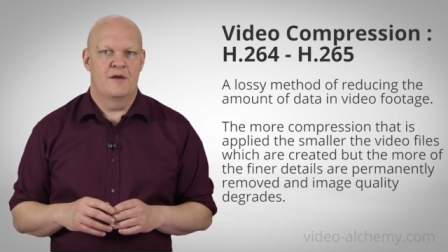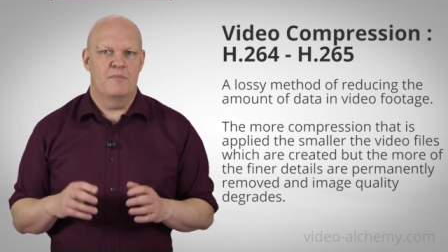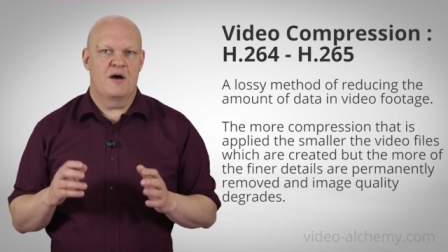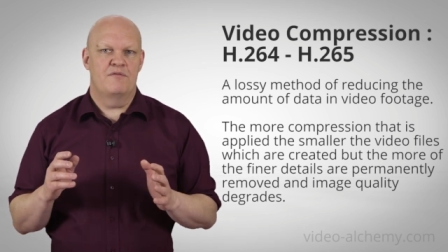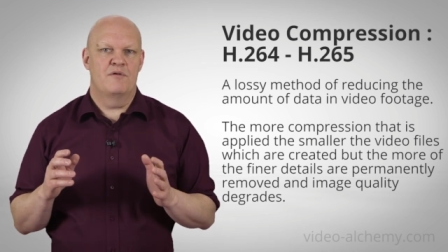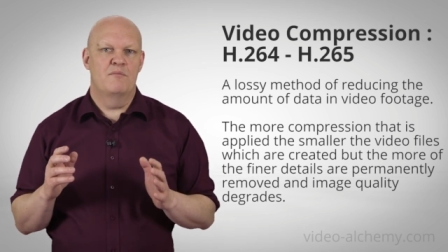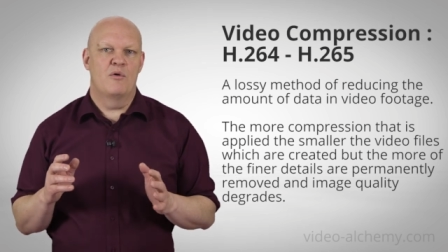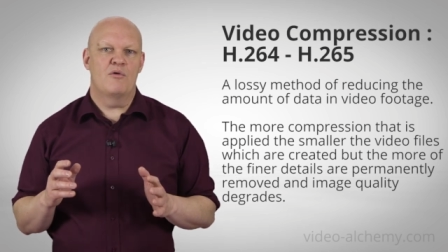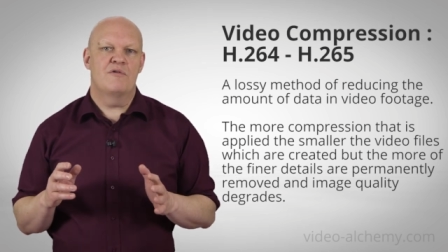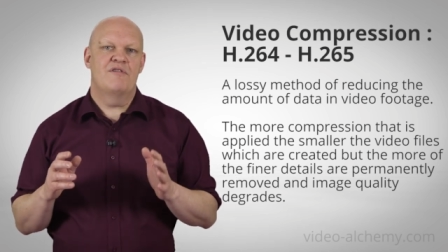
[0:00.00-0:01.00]
But the
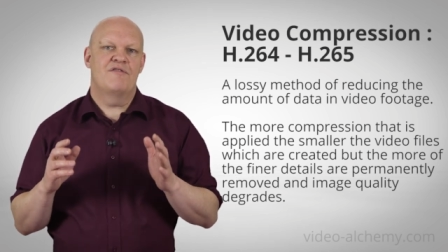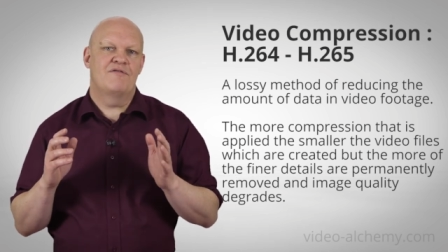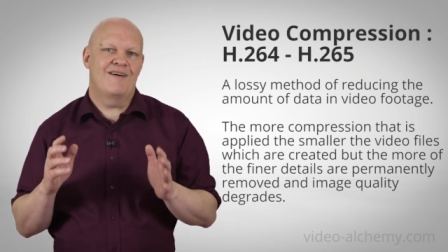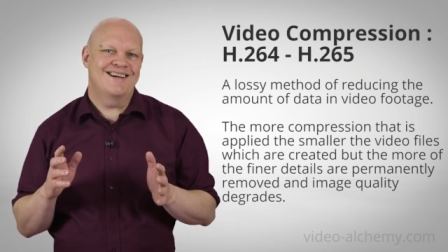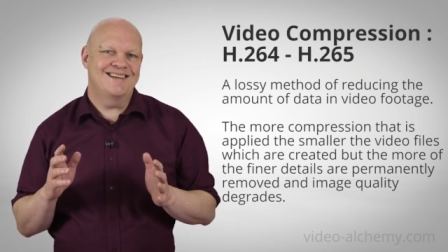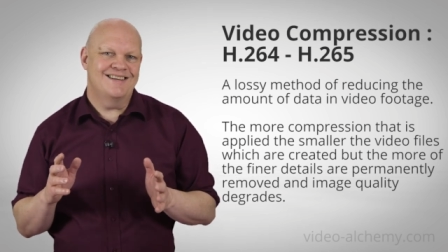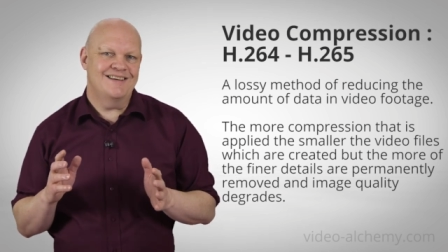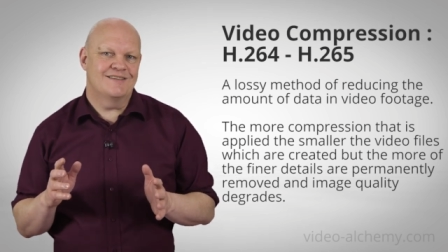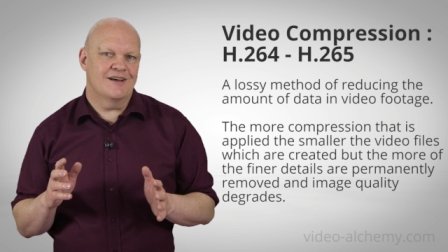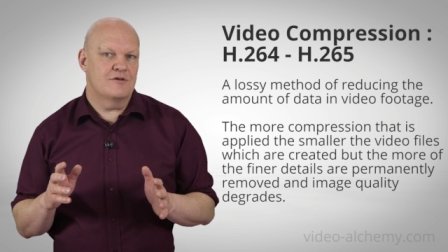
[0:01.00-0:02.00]
more of the fine
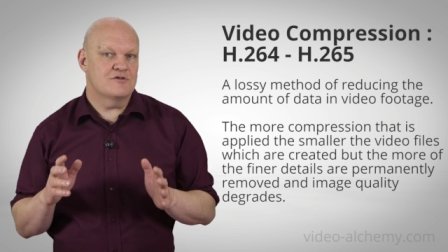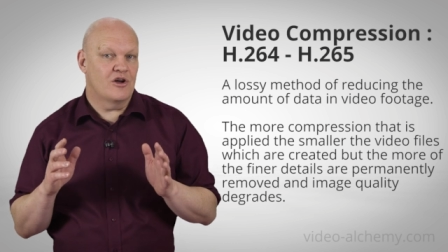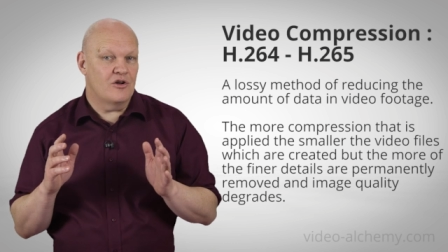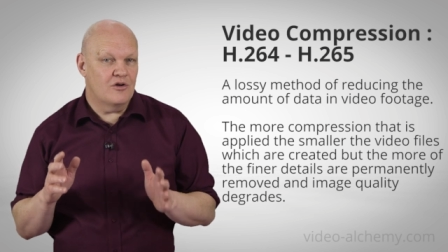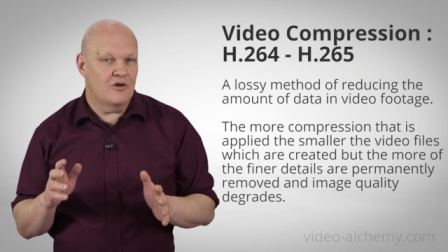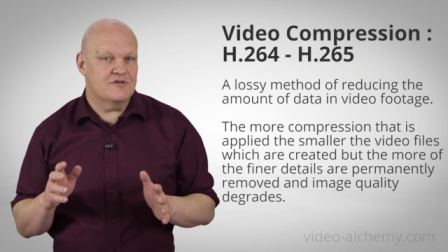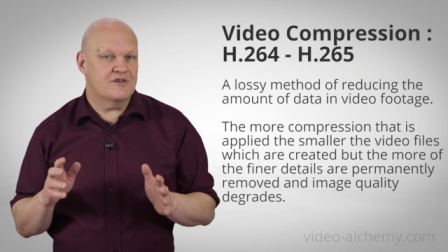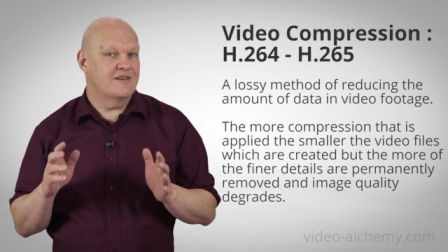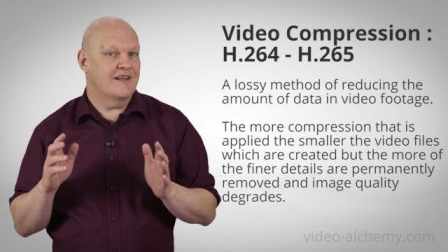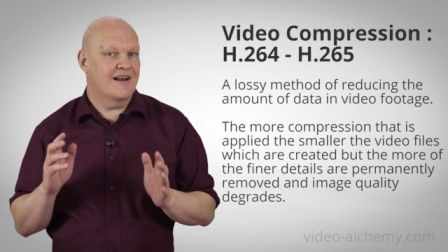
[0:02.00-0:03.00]
details are
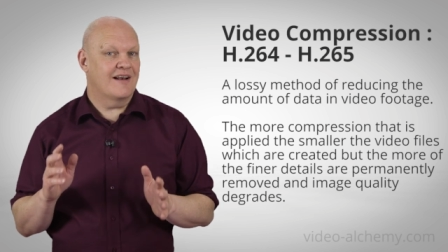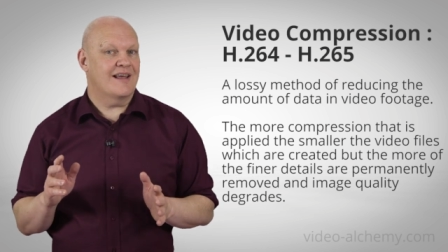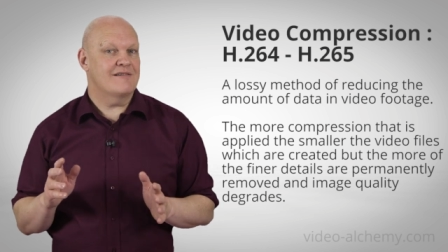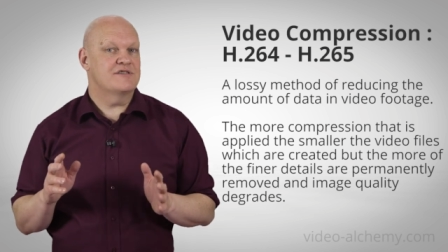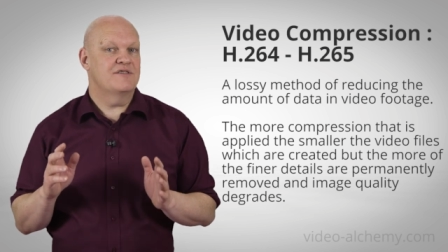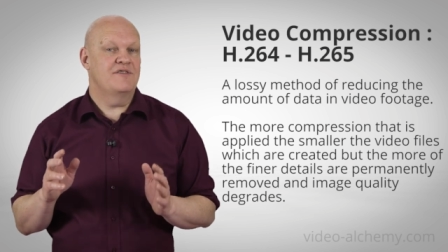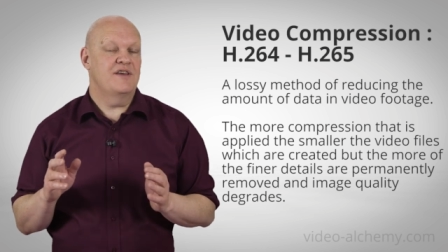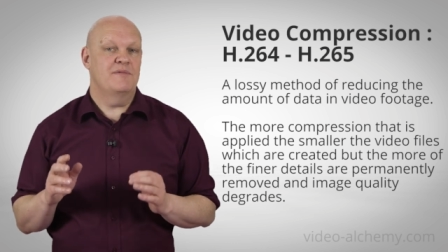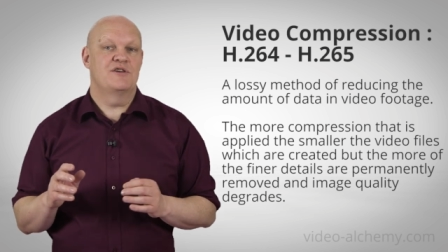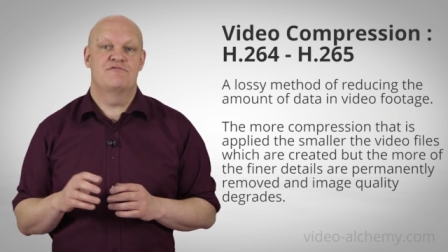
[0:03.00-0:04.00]
lost and the clarity of
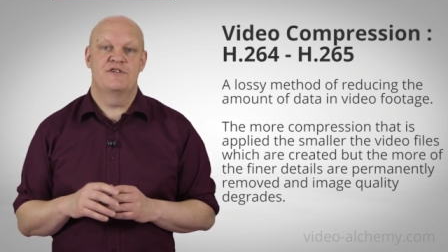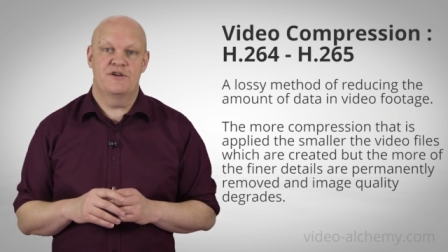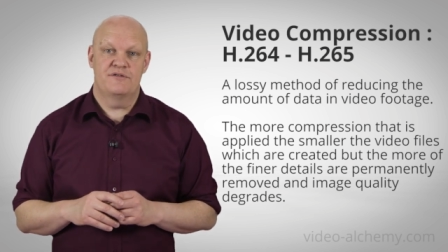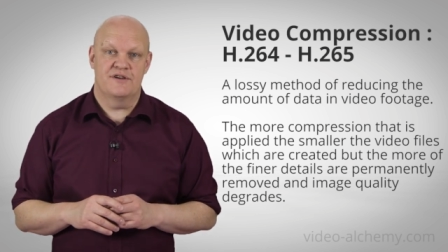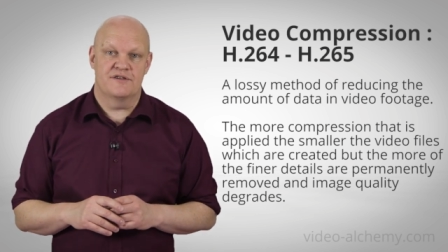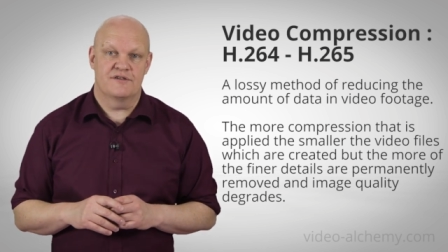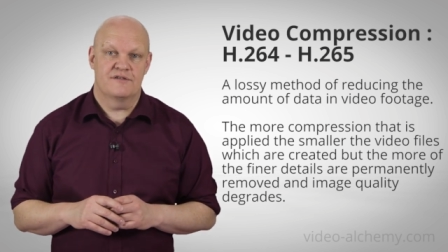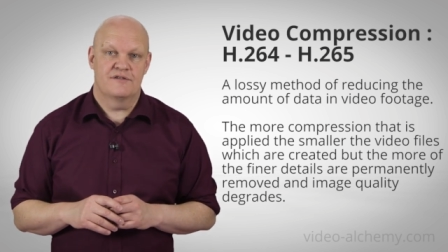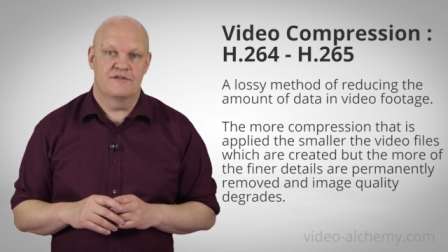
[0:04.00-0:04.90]
the image reduces.